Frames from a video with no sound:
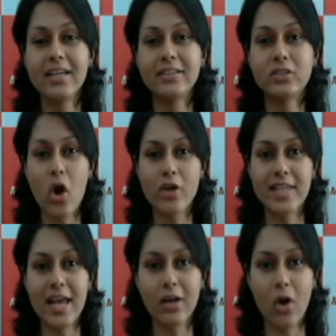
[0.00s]

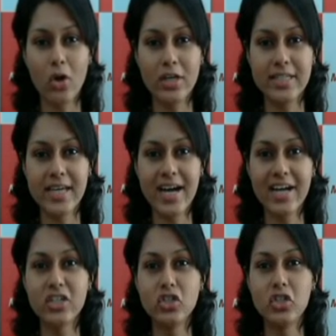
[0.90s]
stocks like Coal India,
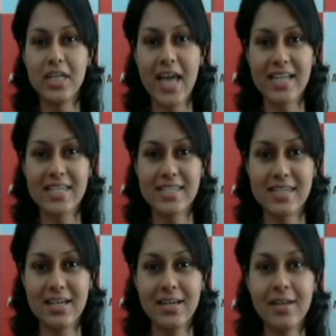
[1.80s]
Jindal
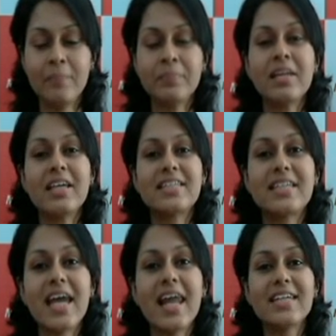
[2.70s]
Steel,
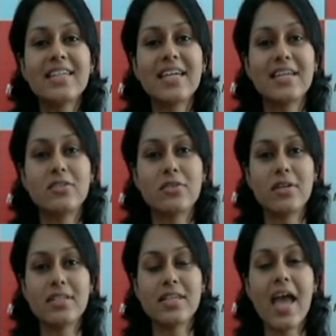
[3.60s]
Sterlite
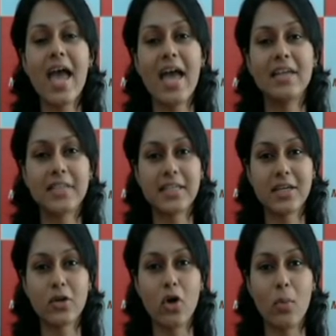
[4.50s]
Industries and
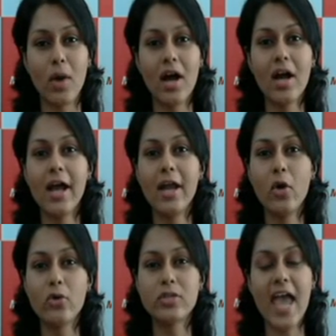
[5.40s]
Sesagova
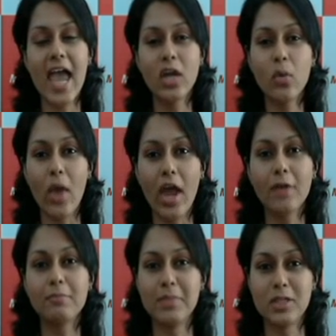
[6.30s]
lost
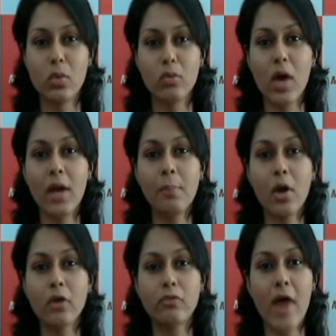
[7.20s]
anywhere between
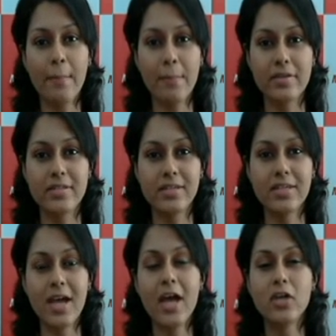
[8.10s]

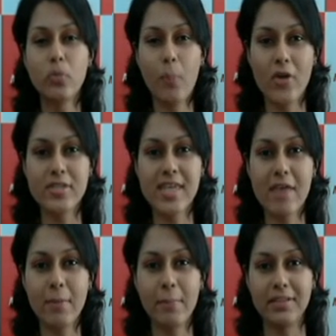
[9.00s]
1.5% to
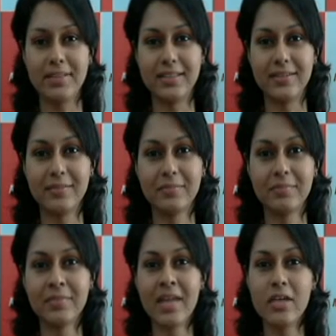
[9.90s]

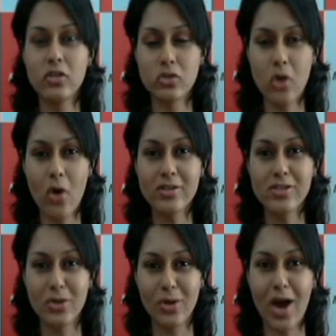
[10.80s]
0.7%. Stocks
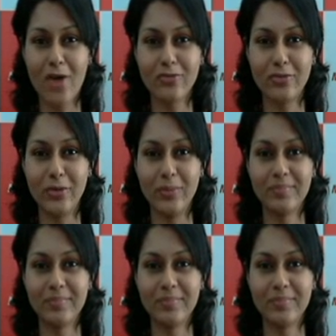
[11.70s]
to look out for: